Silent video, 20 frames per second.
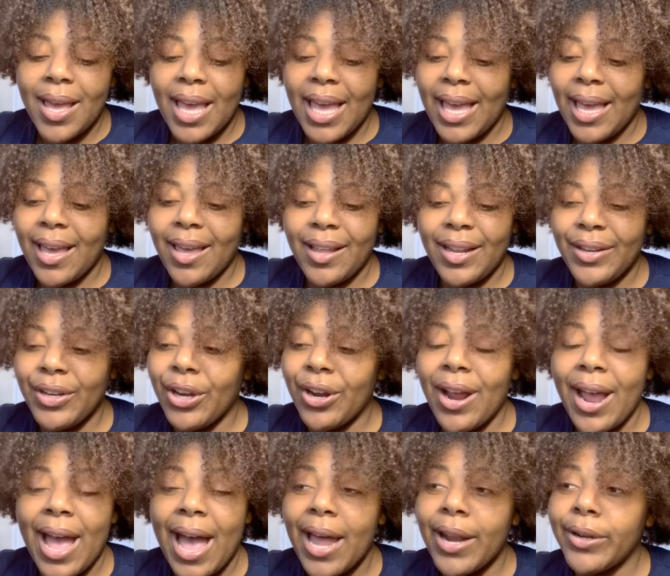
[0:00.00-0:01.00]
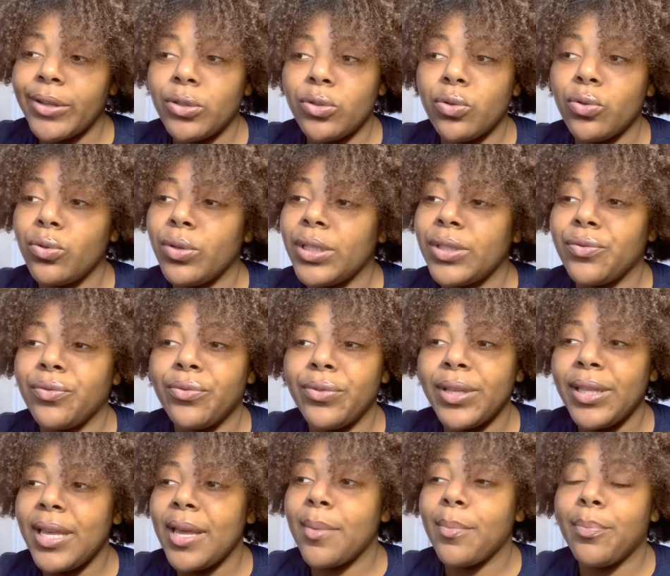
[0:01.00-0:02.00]
And your attitude is
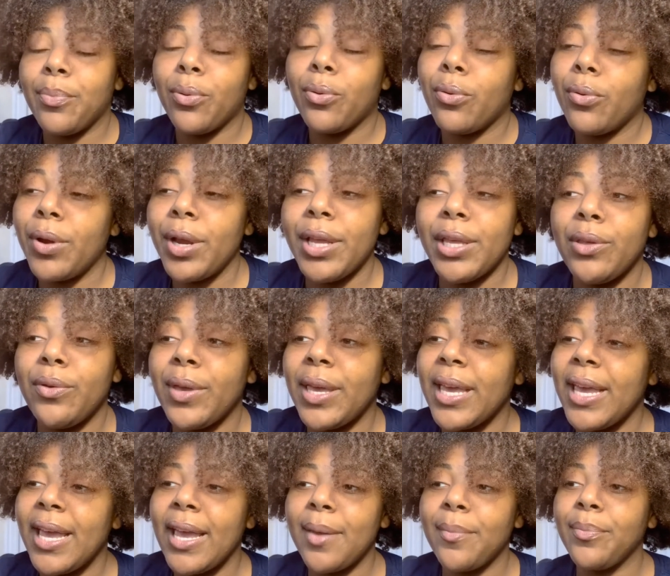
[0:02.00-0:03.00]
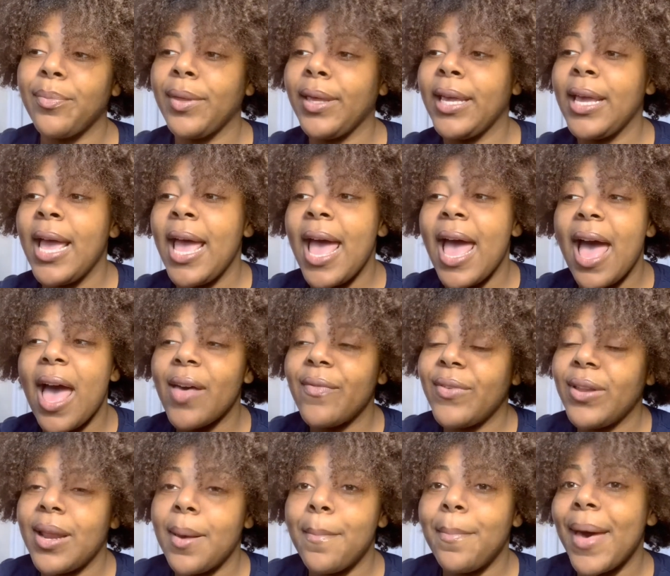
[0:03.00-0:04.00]
really important. You can't be
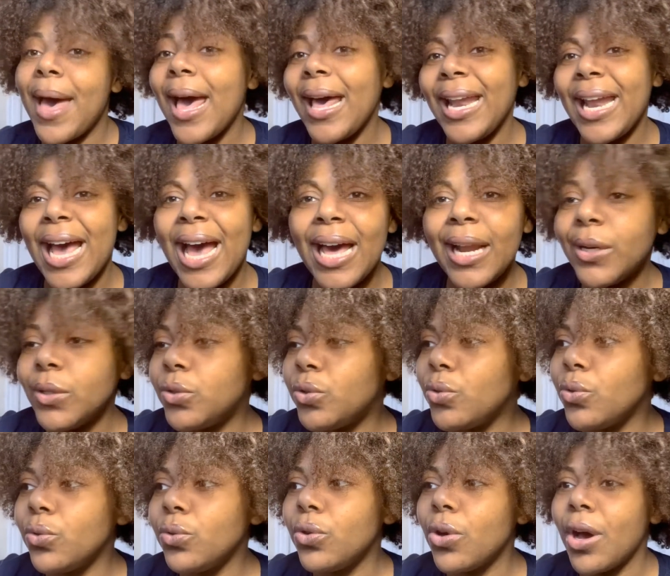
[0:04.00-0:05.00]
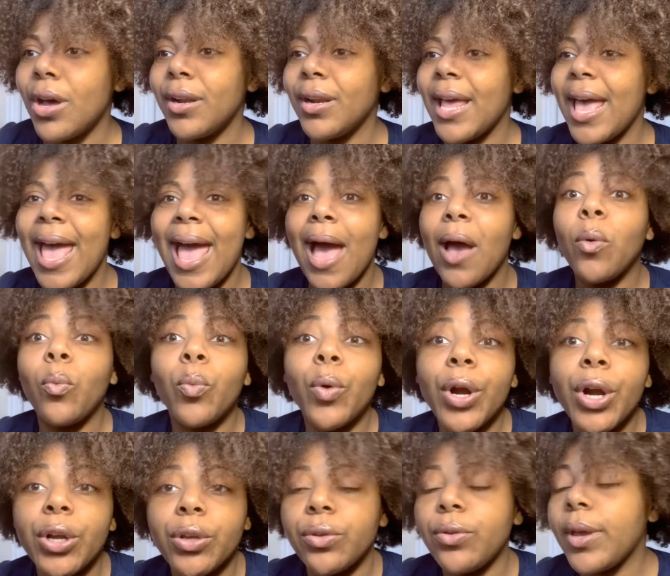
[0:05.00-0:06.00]
having a bad attitude at
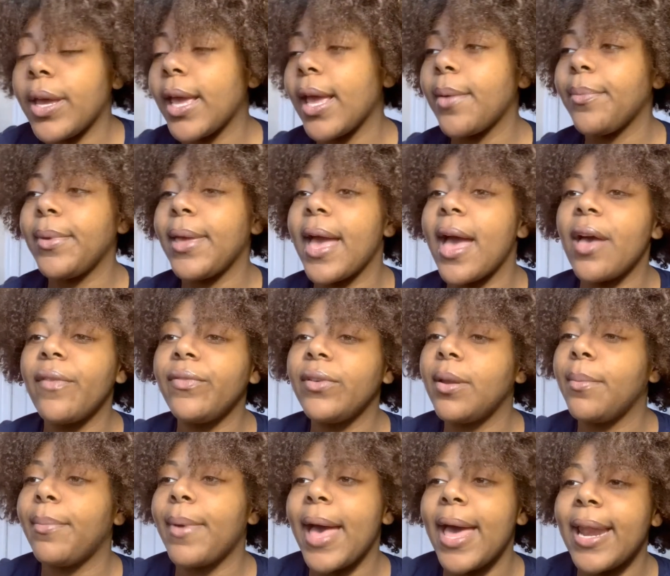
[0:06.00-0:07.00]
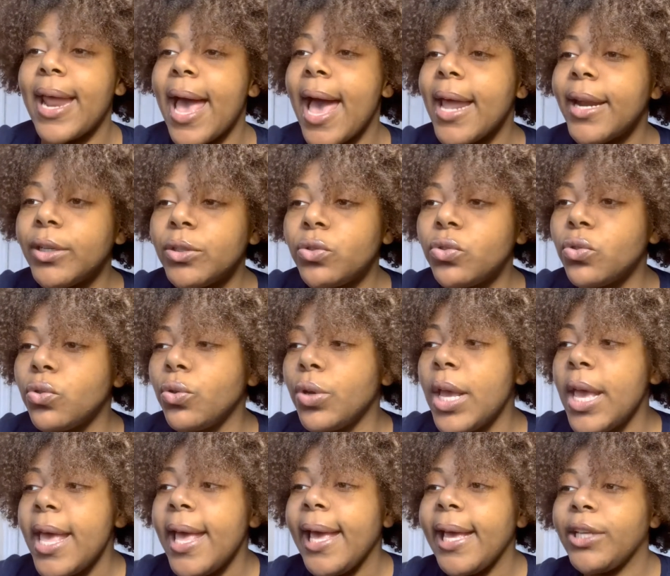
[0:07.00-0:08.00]
work. You can't be having a bad attitude
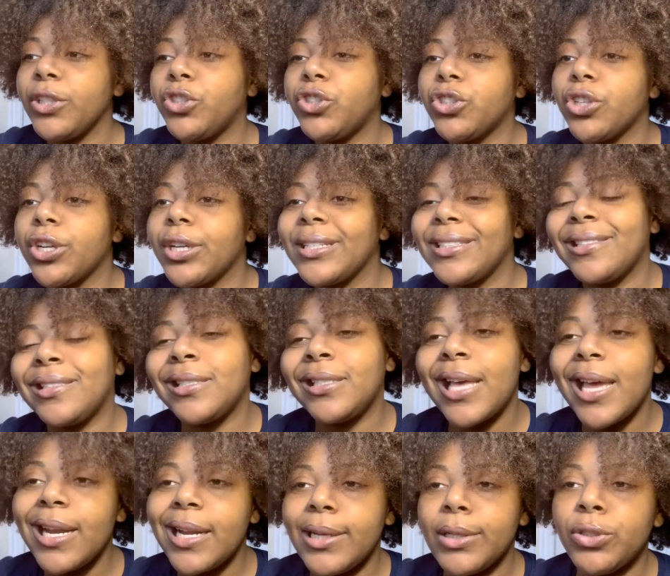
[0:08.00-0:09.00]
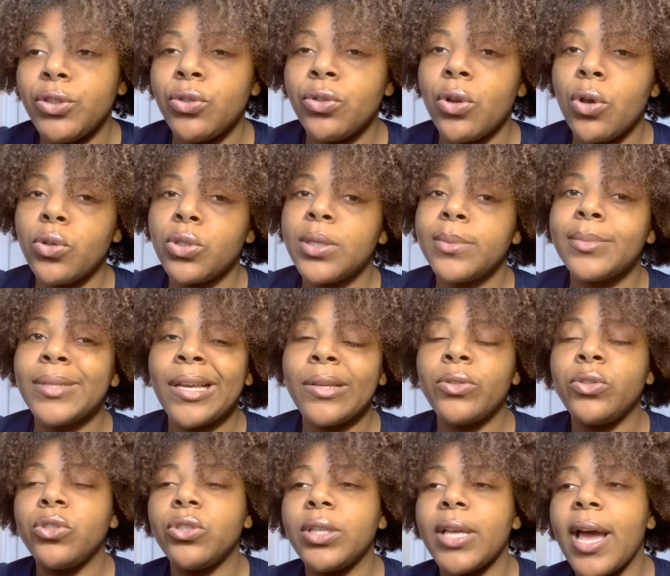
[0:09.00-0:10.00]
in certain settings, you know?
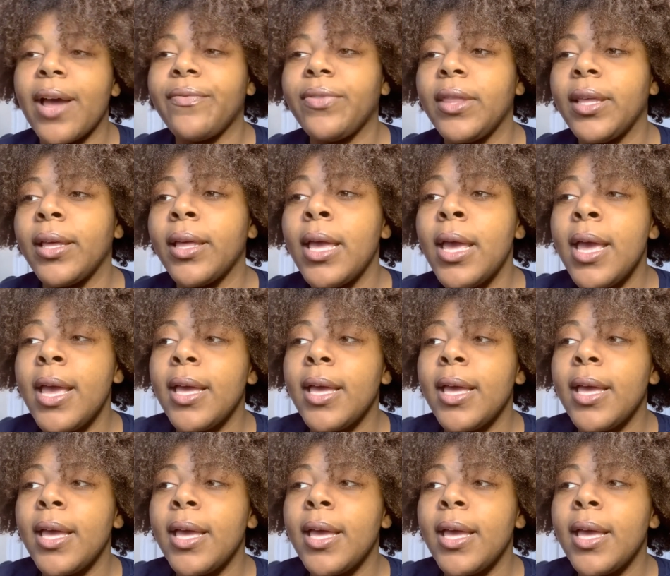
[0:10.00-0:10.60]
Sometimes you just have to